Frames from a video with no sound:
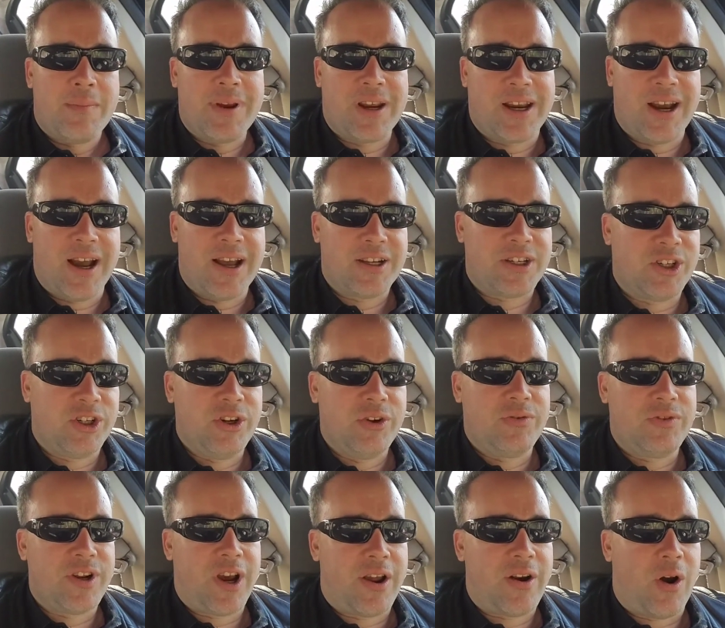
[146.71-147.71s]
because
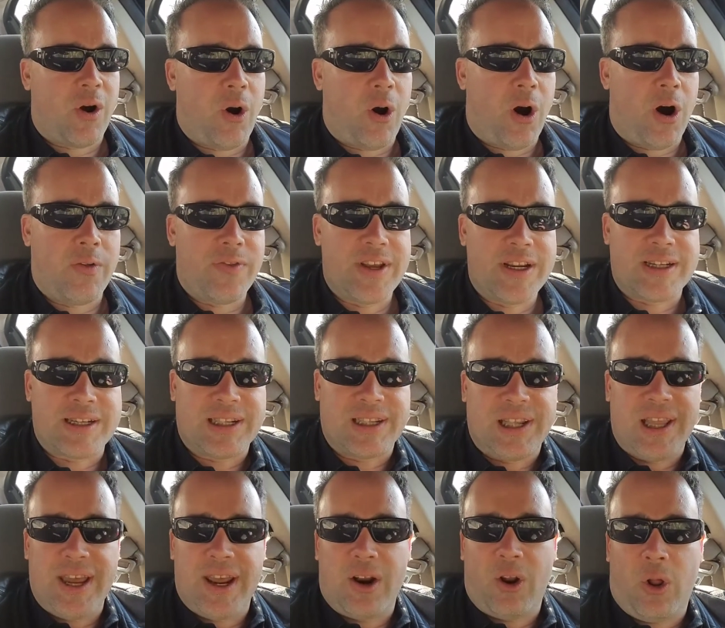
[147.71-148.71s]
you've done all these
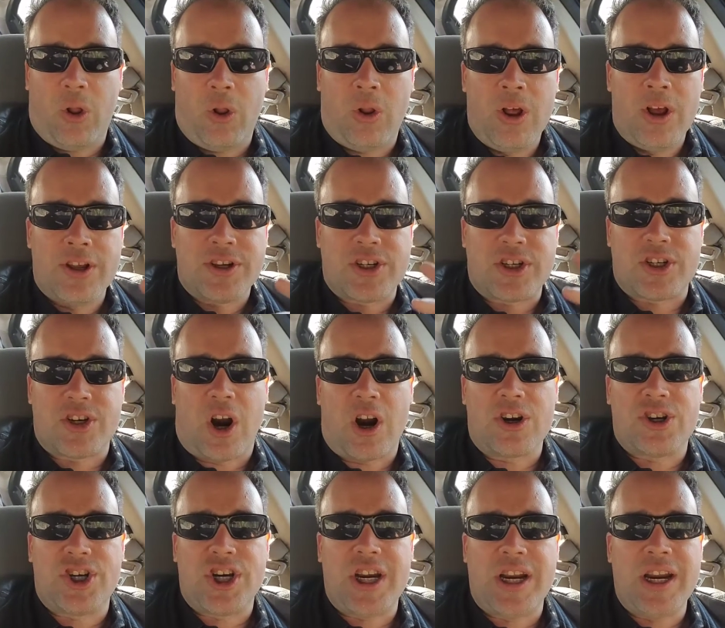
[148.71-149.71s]
little
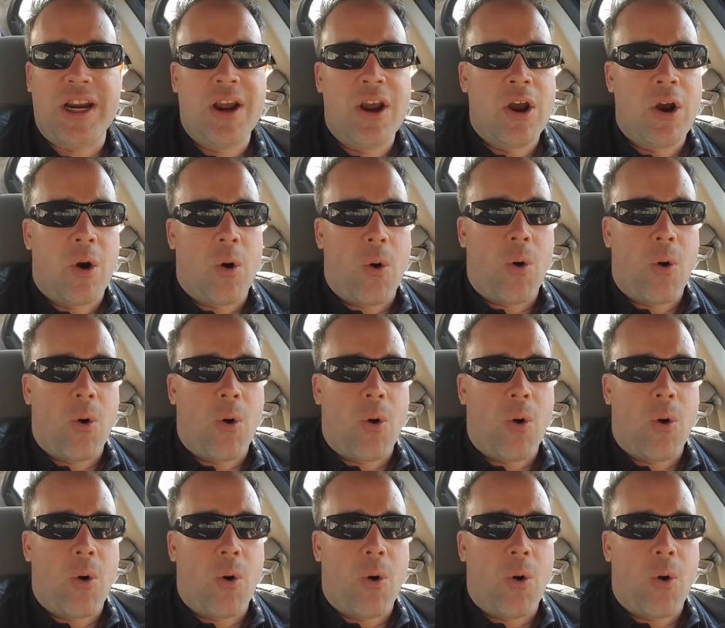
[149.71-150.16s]
starchy